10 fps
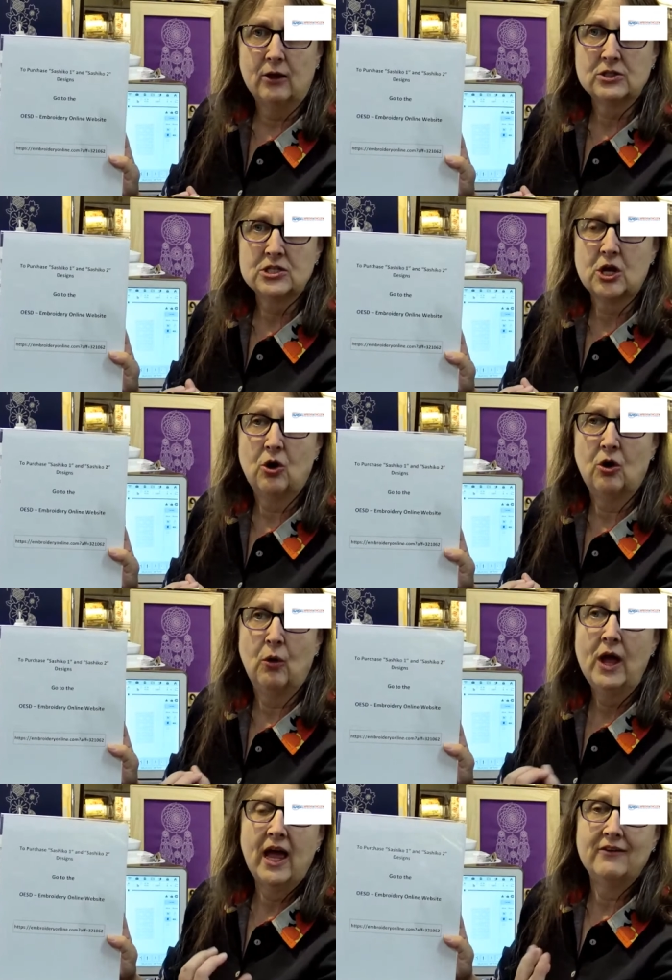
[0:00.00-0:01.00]
So
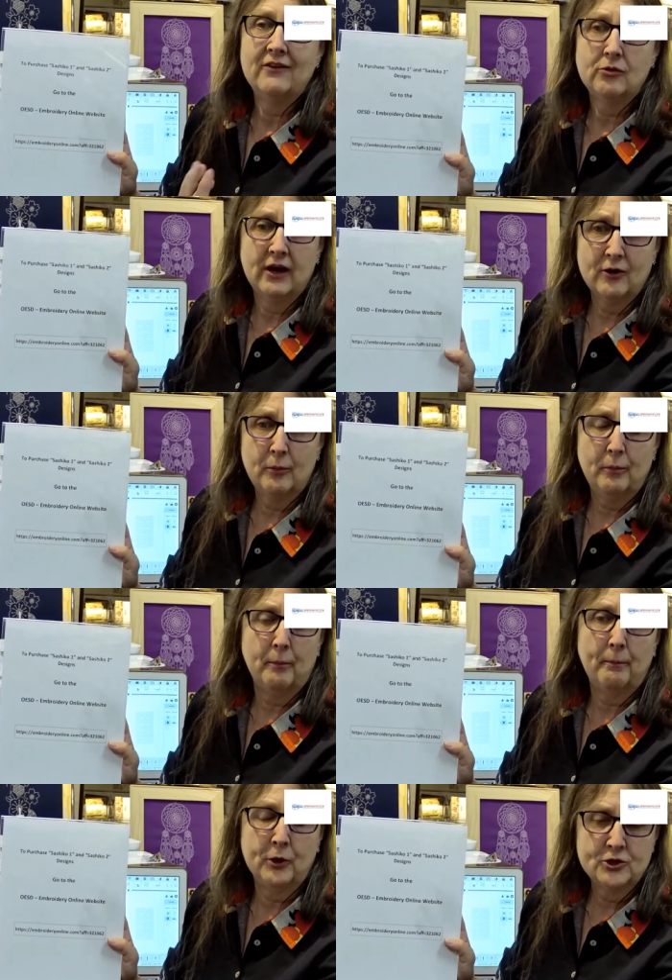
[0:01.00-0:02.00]
have you ever
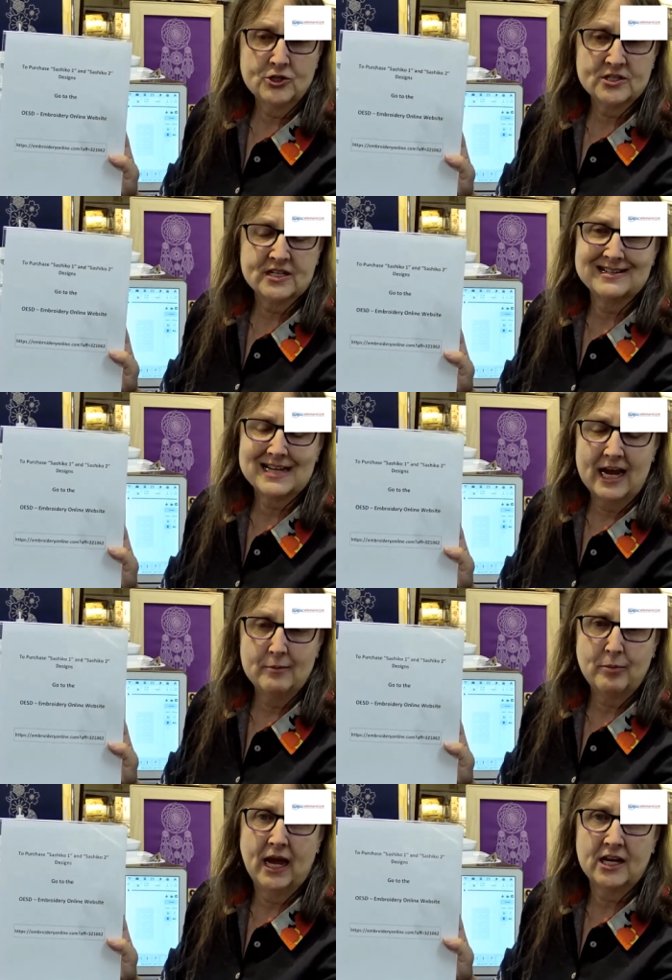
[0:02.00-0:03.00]
purchased a design
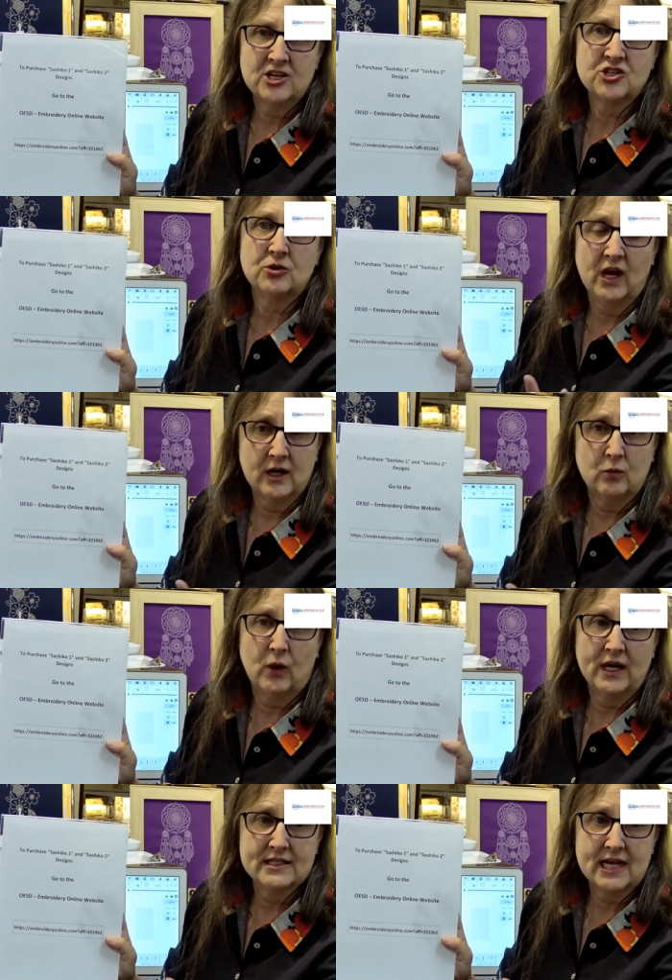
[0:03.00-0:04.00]
pack because you wanted one
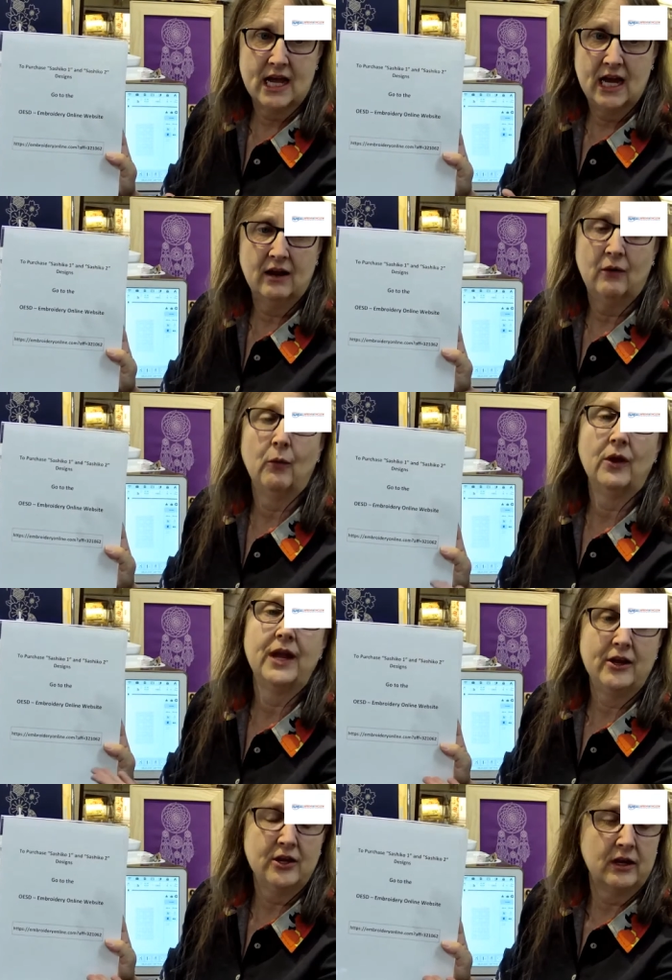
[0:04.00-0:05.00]
design? Well, now
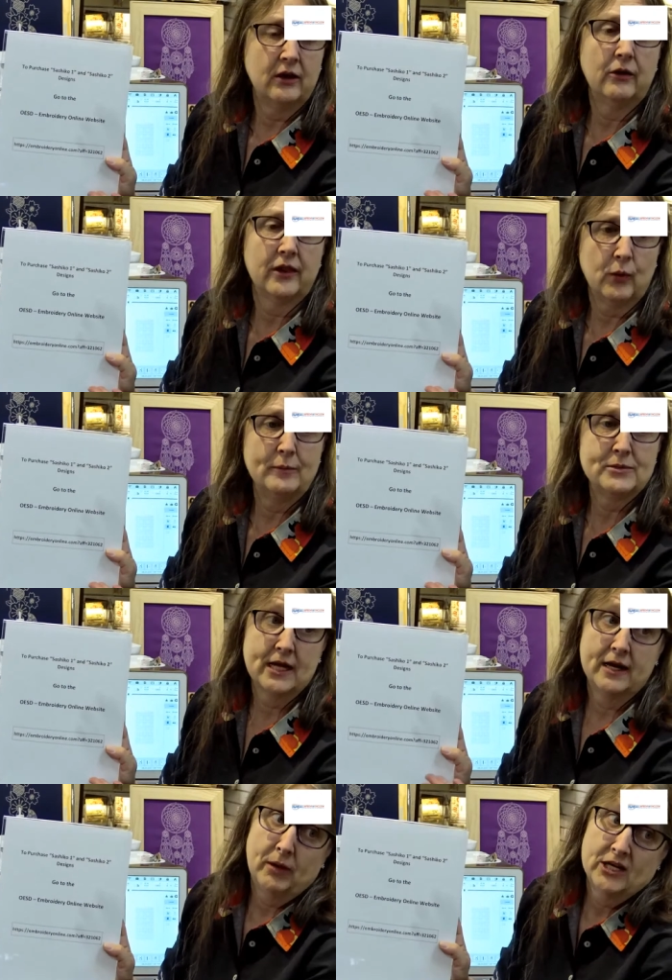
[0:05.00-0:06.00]
you can go to the website
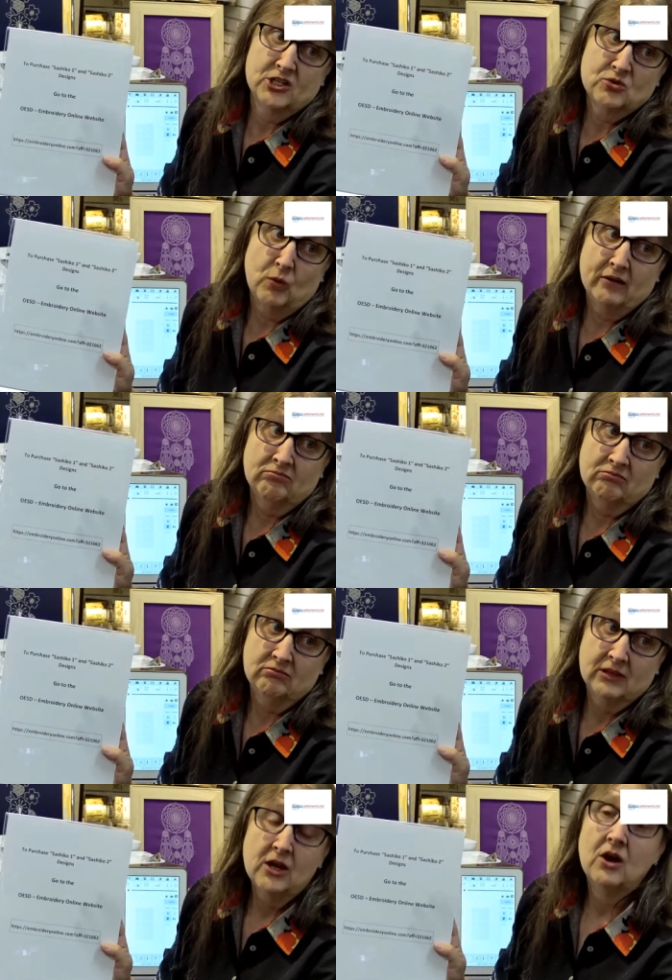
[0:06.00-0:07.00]
and buy just one.
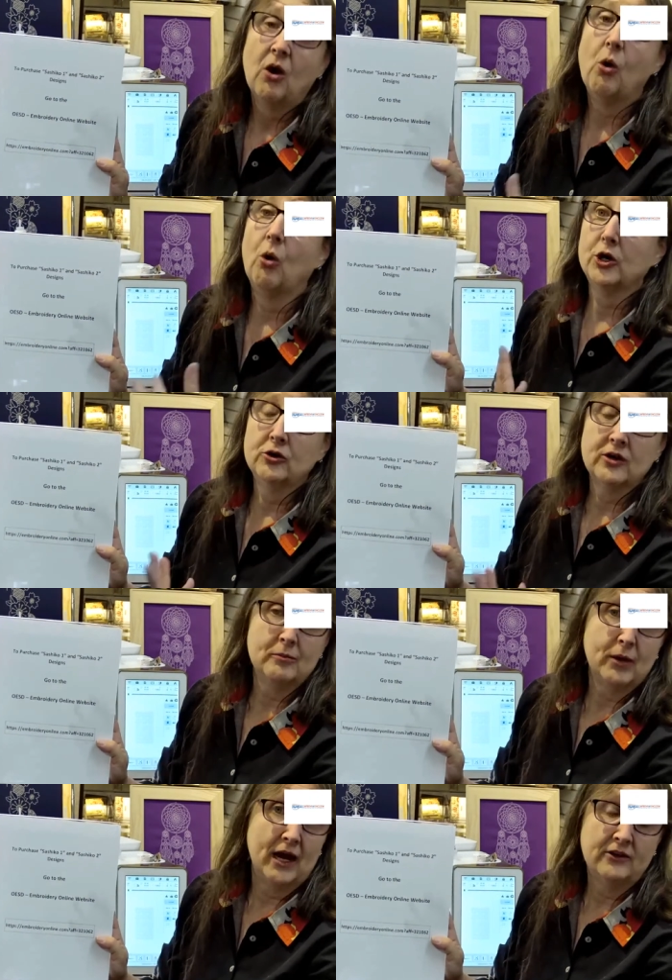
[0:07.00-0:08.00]
Or you can
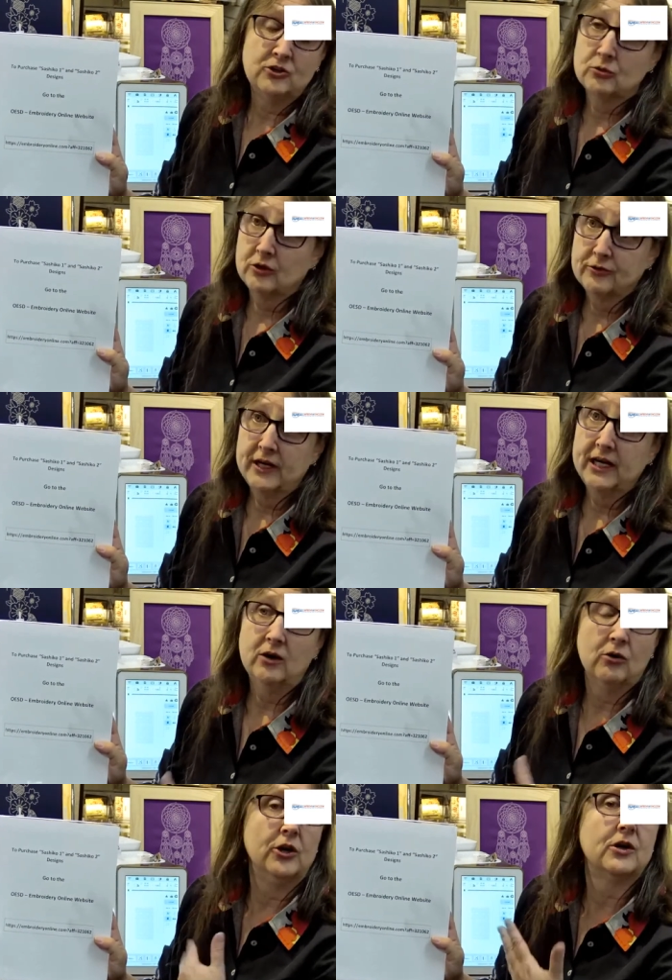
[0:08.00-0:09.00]
buy two or three,
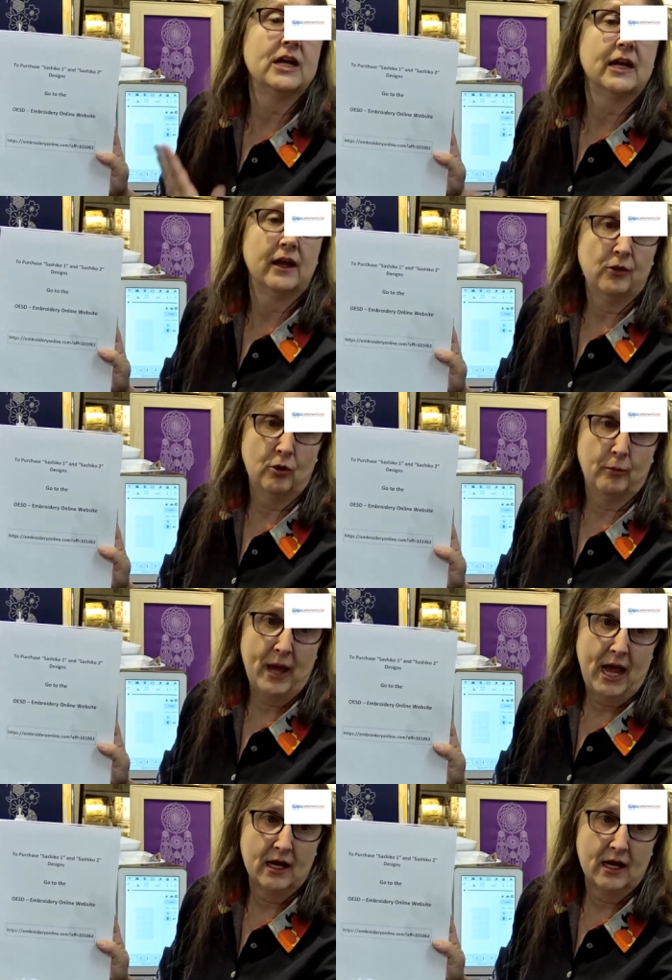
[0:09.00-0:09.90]
or you can get the whole pack.